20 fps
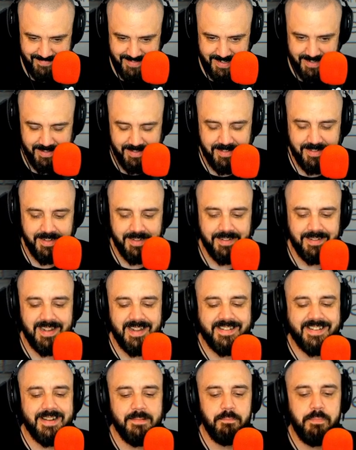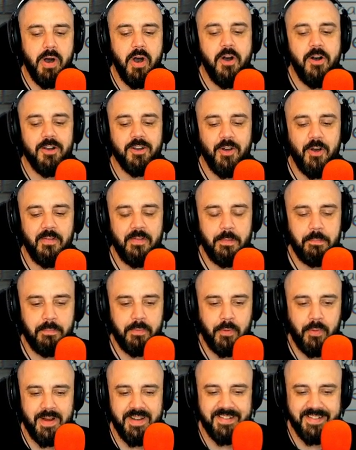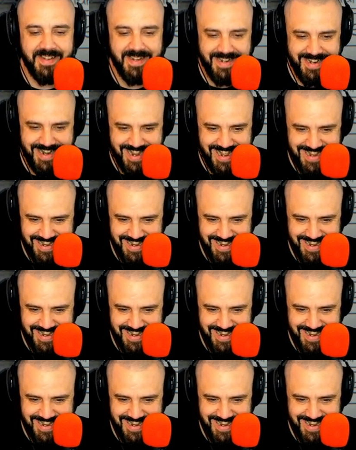Yes. Let's embark on the ready. prison.